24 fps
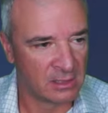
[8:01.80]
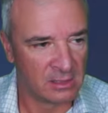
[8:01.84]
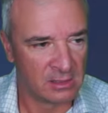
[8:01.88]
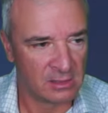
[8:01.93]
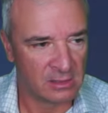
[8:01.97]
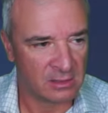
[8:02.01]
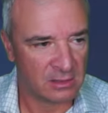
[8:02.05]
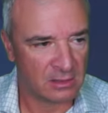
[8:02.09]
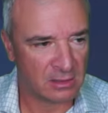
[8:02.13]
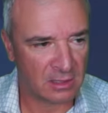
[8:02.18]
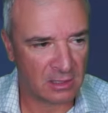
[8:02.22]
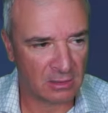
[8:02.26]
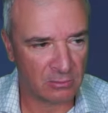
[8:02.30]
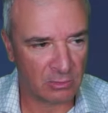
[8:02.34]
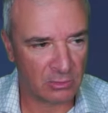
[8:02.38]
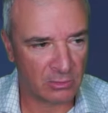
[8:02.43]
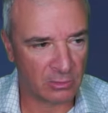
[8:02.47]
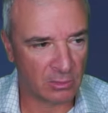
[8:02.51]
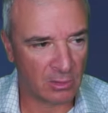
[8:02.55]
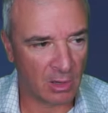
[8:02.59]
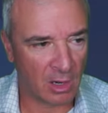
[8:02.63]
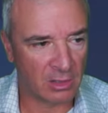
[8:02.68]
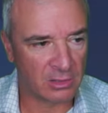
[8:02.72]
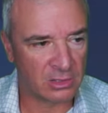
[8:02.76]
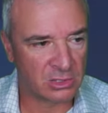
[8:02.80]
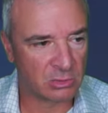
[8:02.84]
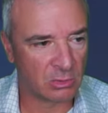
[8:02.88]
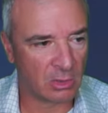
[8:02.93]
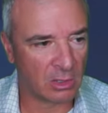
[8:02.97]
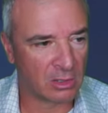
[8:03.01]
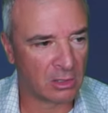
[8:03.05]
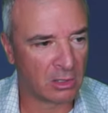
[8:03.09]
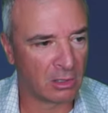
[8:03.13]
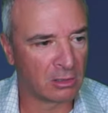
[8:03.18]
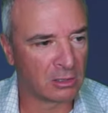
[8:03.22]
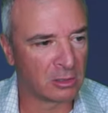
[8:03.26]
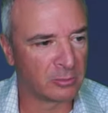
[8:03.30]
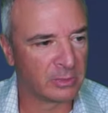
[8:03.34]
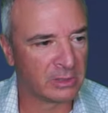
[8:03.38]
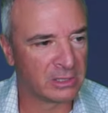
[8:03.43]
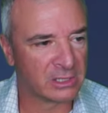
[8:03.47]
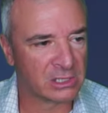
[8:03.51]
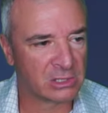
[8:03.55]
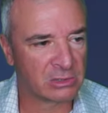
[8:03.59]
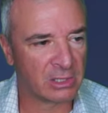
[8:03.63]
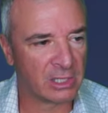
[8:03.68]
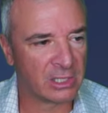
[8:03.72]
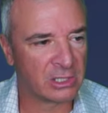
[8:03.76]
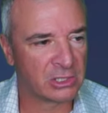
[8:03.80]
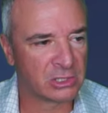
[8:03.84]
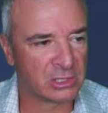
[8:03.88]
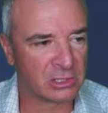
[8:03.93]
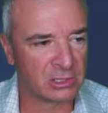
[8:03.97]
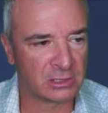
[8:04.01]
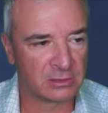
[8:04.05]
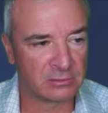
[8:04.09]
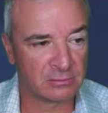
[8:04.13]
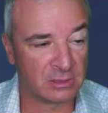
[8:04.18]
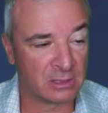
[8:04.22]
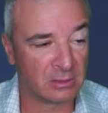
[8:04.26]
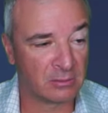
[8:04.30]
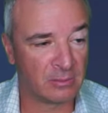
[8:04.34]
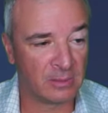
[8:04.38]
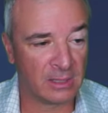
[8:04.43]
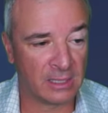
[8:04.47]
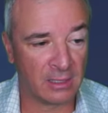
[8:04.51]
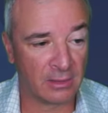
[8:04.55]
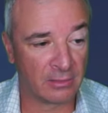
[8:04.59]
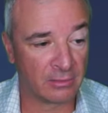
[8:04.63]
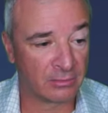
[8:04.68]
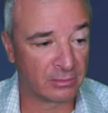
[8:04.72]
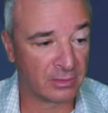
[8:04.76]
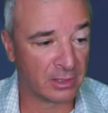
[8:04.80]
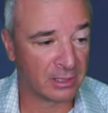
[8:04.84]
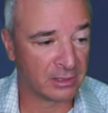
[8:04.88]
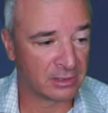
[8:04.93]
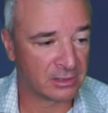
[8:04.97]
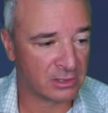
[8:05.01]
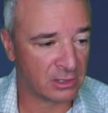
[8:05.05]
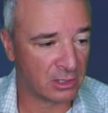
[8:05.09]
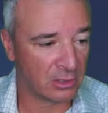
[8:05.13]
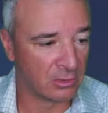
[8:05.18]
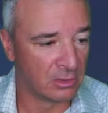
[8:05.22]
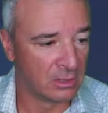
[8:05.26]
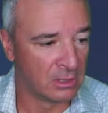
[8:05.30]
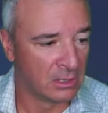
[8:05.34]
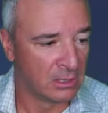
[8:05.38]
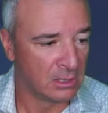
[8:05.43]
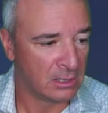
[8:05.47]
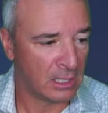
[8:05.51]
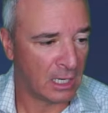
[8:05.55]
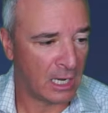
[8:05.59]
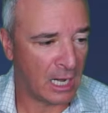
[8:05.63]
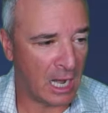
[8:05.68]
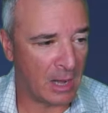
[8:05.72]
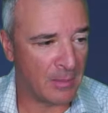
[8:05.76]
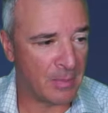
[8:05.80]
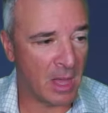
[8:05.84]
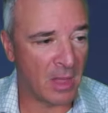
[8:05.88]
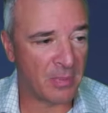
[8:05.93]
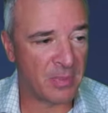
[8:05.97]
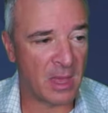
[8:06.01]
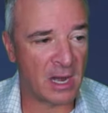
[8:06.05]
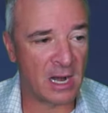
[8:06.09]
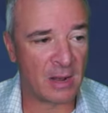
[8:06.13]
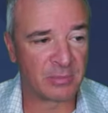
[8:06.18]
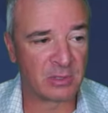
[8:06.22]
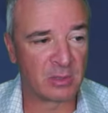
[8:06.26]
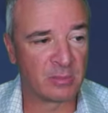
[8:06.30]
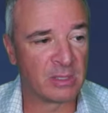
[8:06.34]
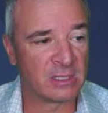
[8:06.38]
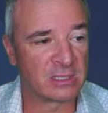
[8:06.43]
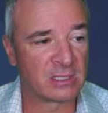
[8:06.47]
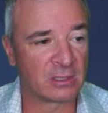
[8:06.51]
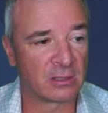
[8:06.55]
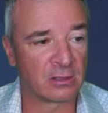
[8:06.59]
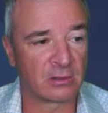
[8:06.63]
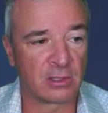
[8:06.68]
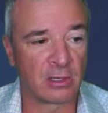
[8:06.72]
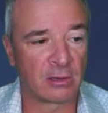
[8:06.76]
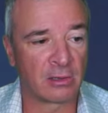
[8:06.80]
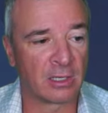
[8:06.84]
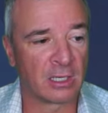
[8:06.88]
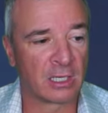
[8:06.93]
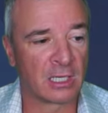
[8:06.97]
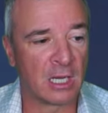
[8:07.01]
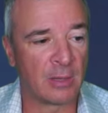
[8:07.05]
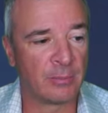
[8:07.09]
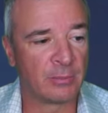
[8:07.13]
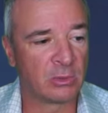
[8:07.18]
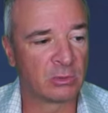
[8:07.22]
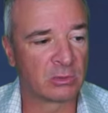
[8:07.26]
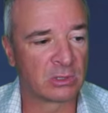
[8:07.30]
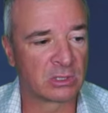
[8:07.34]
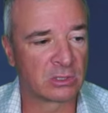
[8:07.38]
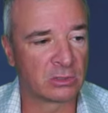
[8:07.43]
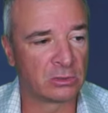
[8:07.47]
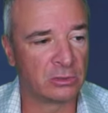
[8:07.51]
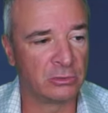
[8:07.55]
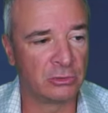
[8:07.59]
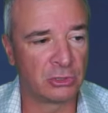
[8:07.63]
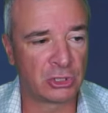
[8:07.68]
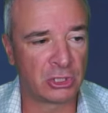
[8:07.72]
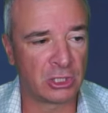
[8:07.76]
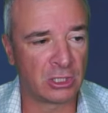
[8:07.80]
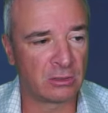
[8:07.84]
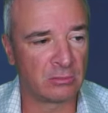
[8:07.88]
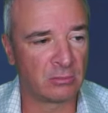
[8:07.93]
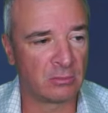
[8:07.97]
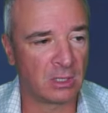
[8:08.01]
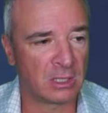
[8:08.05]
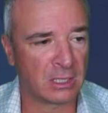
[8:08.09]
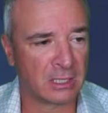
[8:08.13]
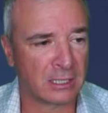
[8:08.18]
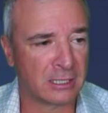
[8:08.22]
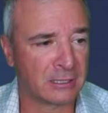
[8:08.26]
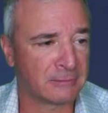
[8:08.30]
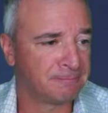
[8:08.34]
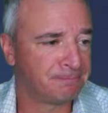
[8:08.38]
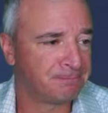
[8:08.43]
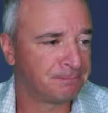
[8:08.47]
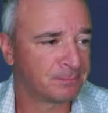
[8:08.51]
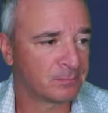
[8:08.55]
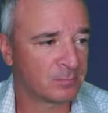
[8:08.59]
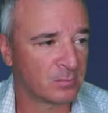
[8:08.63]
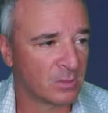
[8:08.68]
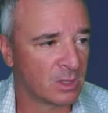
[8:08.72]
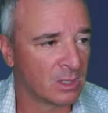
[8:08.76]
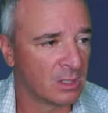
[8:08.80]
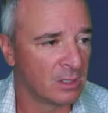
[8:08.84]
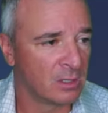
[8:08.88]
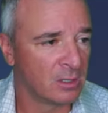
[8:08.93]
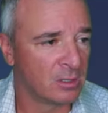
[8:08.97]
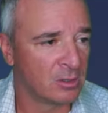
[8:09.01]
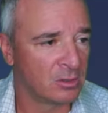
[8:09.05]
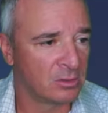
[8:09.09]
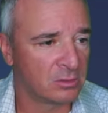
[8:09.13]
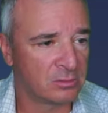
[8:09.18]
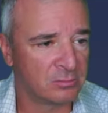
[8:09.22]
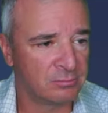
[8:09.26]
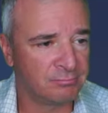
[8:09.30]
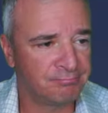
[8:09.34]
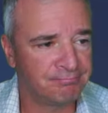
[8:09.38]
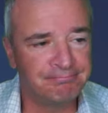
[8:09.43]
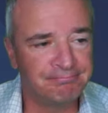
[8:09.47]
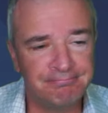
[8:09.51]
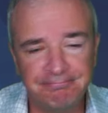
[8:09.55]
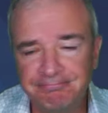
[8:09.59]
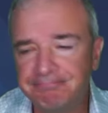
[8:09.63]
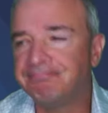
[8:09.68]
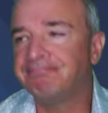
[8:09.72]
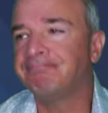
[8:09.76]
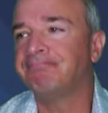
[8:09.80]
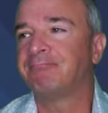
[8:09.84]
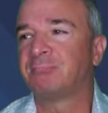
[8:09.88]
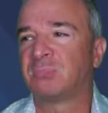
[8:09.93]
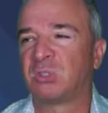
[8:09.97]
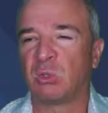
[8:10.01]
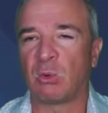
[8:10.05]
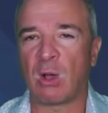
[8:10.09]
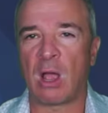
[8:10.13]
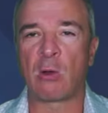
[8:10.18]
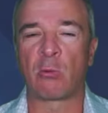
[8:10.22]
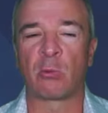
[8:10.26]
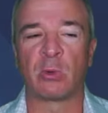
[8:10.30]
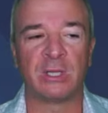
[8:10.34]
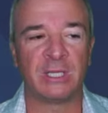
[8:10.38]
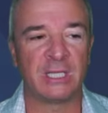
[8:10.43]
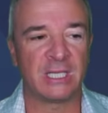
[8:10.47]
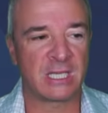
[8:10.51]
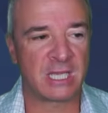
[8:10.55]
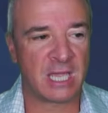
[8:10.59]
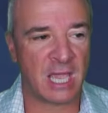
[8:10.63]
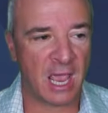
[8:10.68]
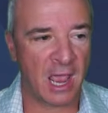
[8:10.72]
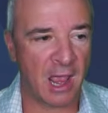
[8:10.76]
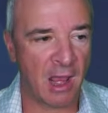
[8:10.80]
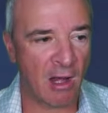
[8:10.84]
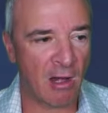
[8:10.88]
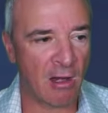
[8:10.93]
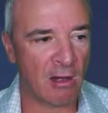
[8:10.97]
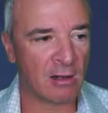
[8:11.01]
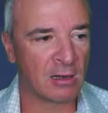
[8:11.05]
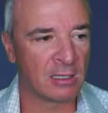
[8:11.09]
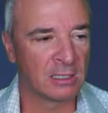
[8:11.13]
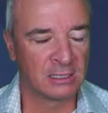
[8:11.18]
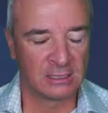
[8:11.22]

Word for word: uh, with regards to our current administration and, and many other things. So uh, I'm not that optimistic that they're going to come to a solution. Um, do I really care?